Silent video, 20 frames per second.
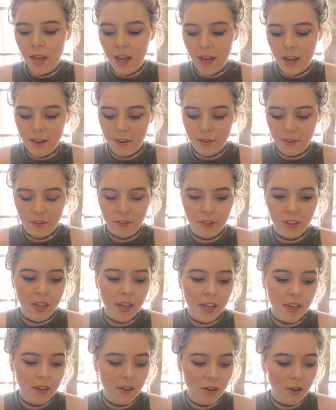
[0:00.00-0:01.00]
And this
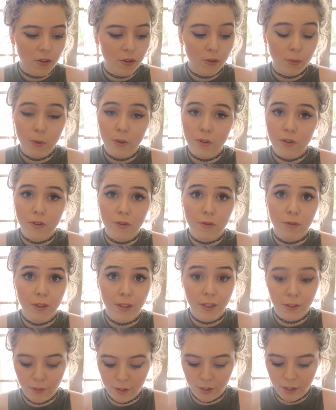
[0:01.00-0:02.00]
again swatches
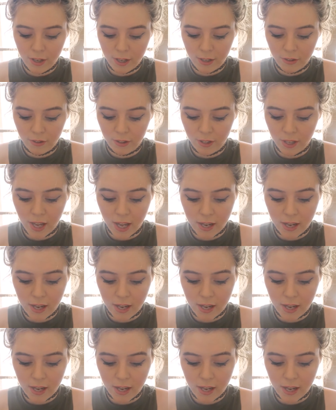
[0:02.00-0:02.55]
really nicely,